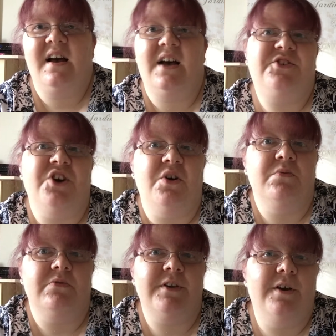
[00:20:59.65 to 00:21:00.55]
I
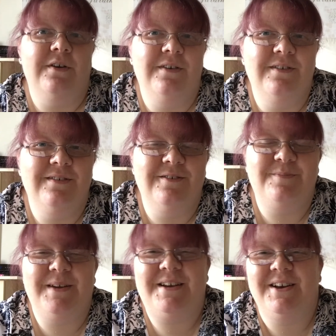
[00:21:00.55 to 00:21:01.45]
don't,
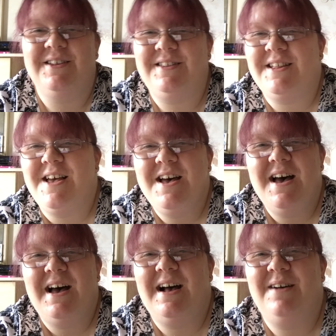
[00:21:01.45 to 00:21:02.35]
because
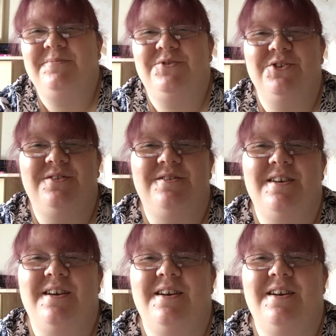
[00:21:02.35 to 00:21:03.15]
I'm just